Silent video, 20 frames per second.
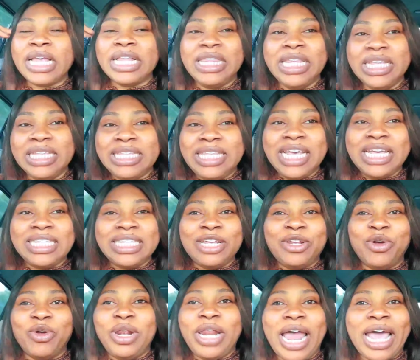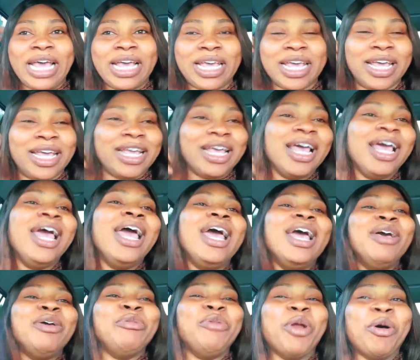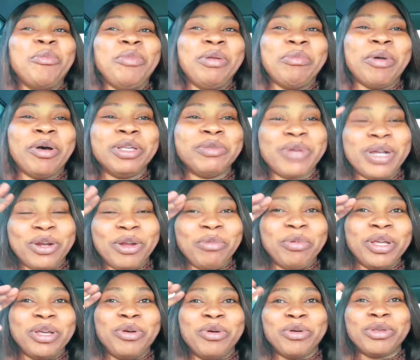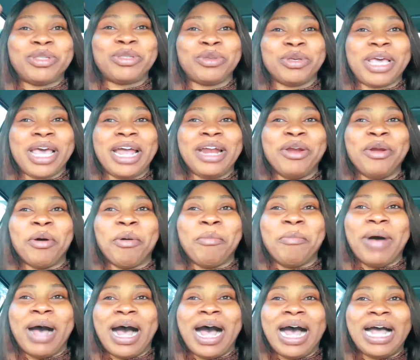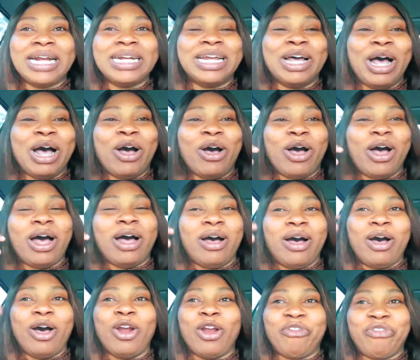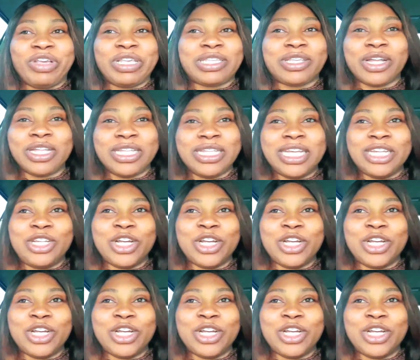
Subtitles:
These days they don't like, normally my husband normally goes to get number, and all of a sudden they